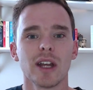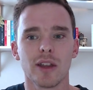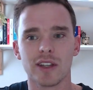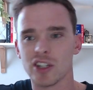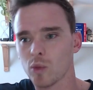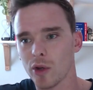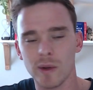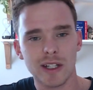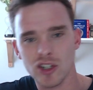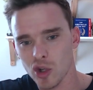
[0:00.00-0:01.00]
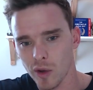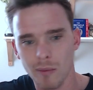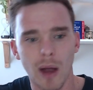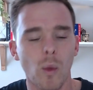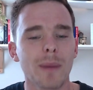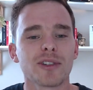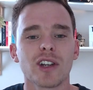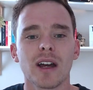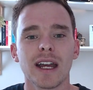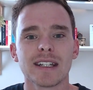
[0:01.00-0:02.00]
this is what you need to do with my
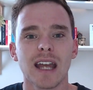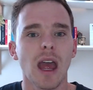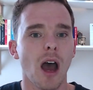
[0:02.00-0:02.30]
website,